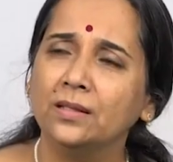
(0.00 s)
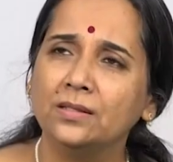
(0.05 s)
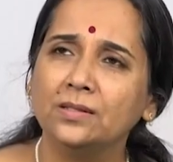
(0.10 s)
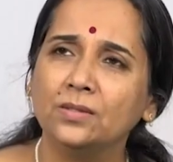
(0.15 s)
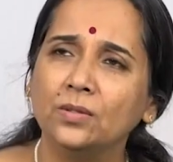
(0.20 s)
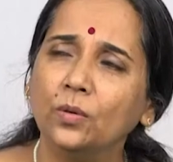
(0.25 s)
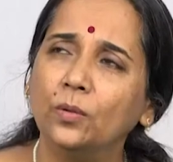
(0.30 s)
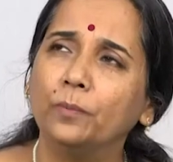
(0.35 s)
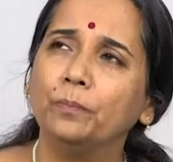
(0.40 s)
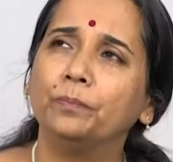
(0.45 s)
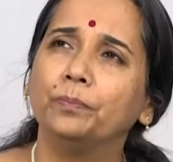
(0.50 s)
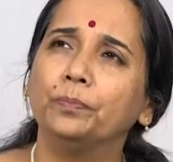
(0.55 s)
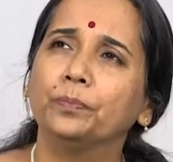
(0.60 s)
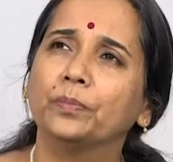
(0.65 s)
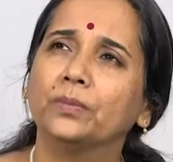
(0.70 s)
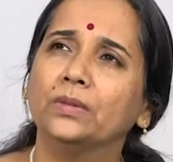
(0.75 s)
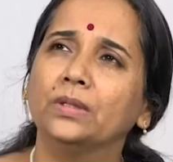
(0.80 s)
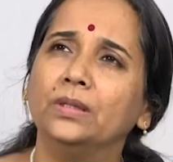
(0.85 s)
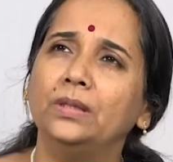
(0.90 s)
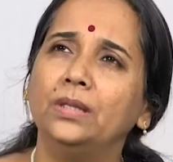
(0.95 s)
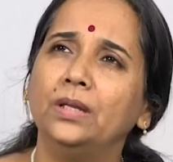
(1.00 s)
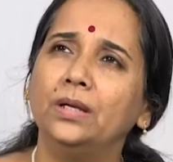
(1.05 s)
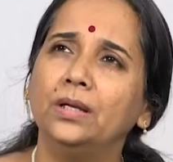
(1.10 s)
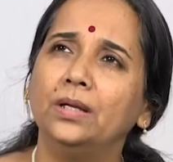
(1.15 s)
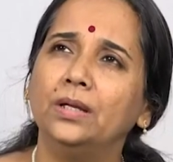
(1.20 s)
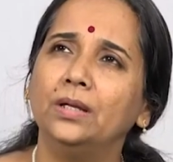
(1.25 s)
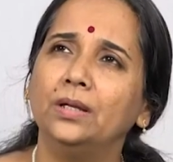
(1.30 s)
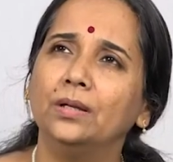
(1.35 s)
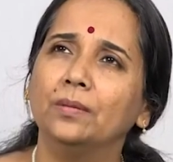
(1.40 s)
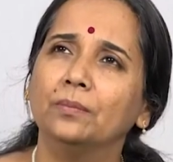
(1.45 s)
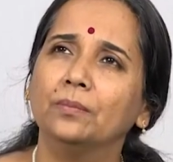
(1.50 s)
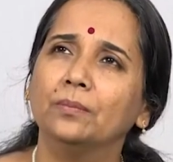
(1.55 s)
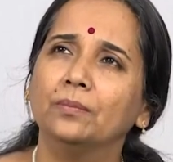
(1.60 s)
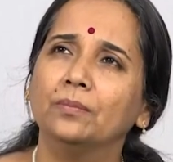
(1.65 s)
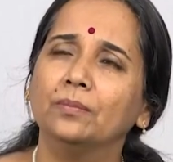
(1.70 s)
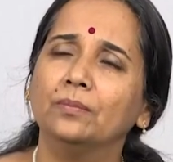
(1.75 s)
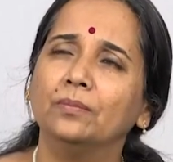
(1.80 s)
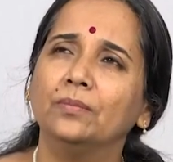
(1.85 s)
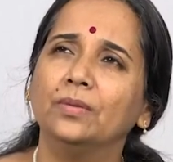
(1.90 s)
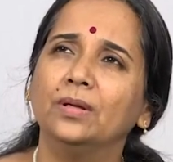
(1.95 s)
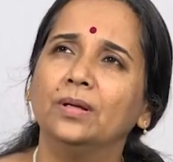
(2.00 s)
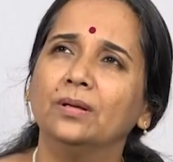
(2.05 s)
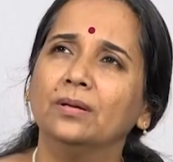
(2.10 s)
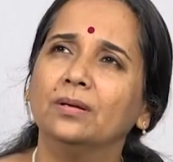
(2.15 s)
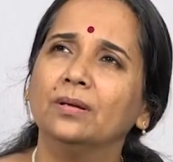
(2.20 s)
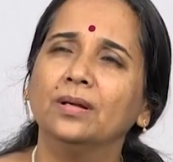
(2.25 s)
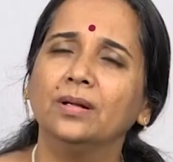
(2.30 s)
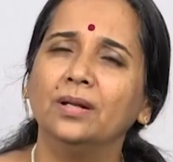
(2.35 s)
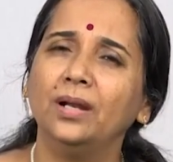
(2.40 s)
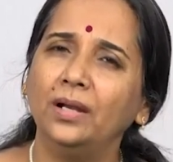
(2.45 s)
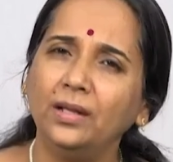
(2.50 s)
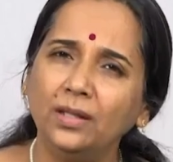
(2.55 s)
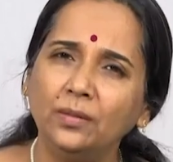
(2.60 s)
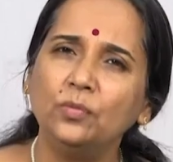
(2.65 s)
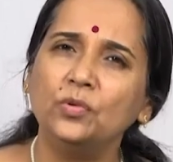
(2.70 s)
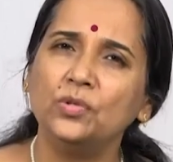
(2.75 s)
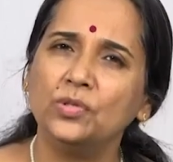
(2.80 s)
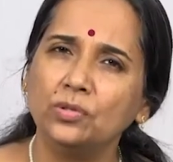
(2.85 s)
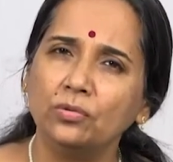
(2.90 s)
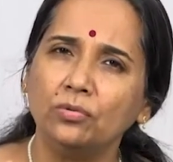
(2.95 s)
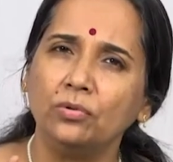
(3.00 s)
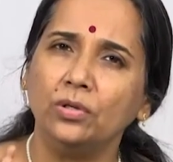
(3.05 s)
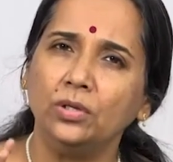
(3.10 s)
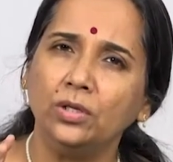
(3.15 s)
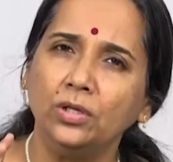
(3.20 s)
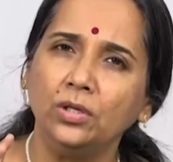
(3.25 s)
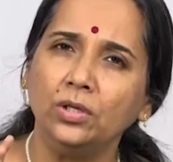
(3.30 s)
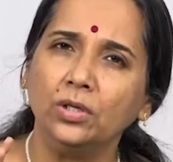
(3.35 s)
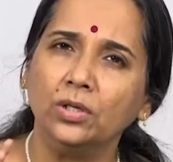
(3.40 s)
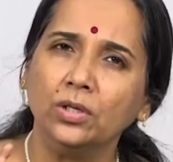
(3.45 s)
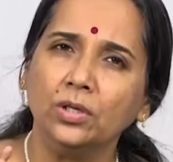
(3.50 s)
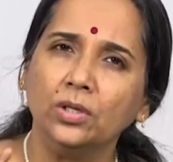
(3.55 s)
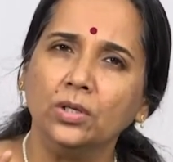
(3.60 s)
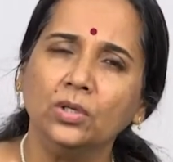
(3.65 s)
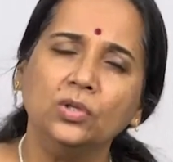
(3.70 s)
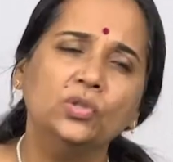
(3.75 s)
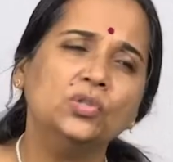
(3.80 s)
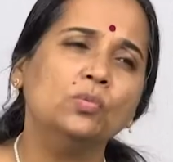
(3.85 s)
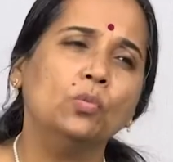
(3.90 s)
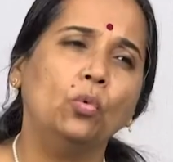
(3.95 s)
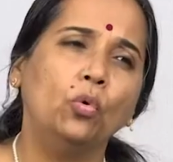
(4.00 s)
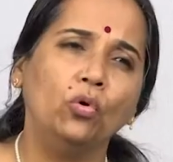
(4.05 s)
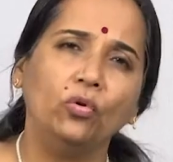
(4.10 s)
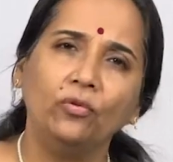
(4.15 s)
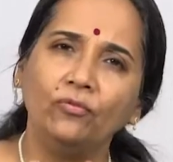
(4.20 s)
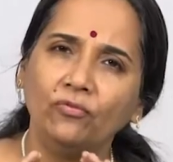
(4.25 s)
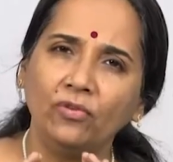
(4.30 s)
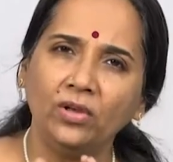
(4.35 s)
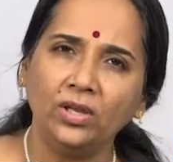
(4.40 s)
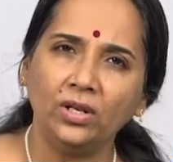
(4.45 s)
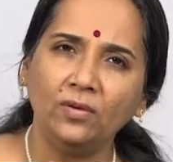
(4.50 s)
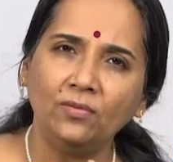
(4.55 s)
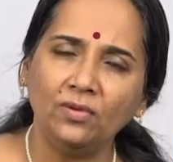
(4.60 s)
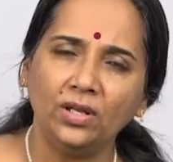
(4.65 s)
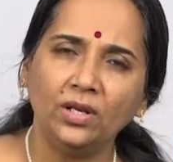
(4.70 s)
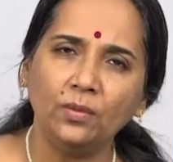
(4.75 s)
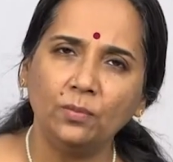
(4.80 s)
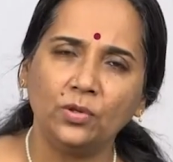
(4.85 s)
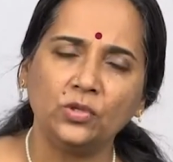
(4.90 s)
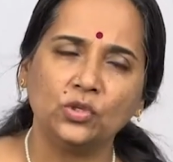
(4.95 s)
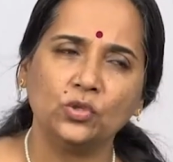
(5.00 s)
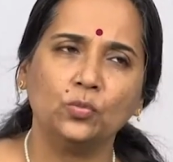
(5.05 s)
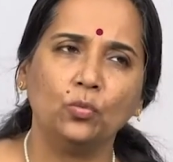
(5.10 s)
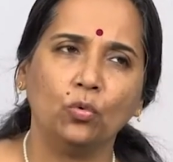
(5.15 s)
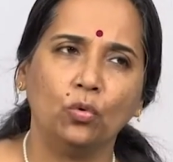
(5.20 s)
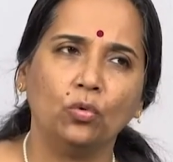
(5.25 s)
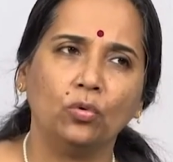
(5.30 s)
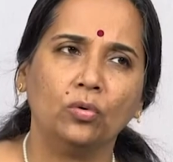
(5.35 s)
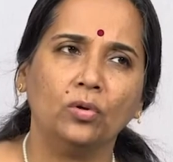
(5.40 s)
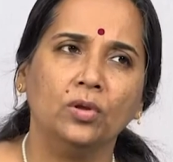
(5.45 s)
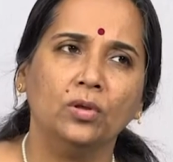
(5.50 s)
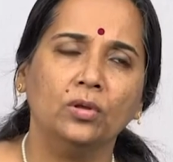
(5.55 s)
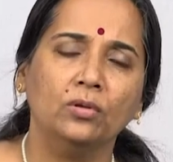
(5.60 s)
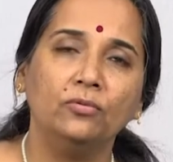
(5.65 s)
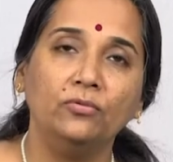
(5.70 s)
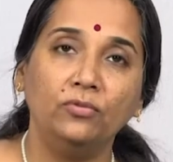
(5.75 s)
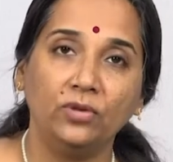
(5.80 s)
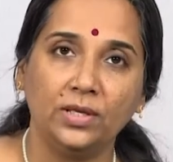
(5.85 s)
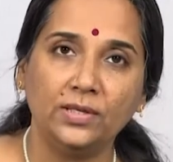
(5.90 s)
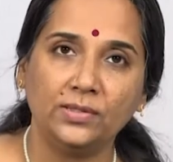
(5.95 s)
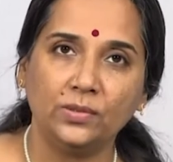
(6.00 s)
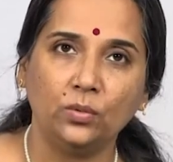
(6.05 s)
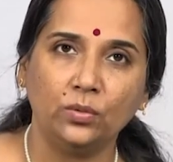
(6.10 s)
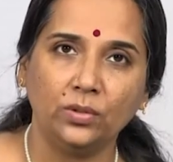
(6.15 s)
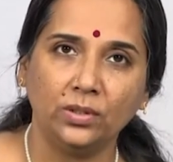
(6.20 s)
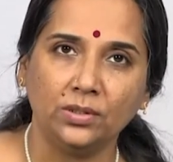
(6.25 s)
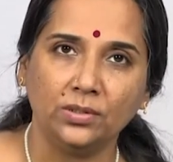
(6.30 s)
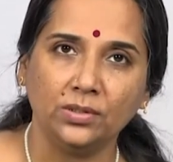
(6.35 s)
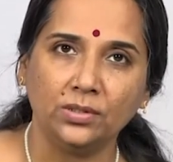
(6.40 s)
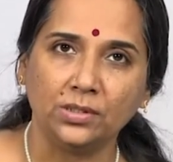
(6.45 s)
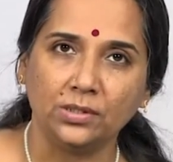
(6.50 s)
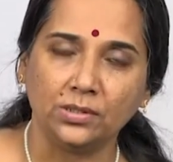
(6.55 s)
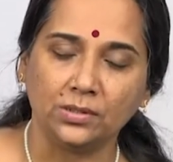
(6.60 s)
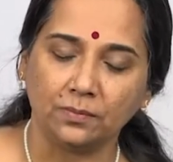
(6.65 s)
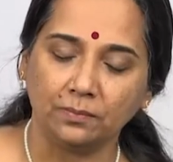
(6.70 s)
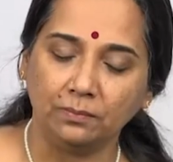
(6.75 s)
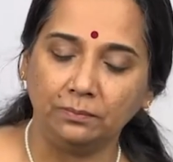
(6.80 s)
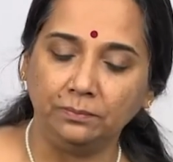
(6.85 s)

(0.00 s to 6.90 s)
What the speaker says: So the Carnatic music really is more, very, very much more phrase oriented,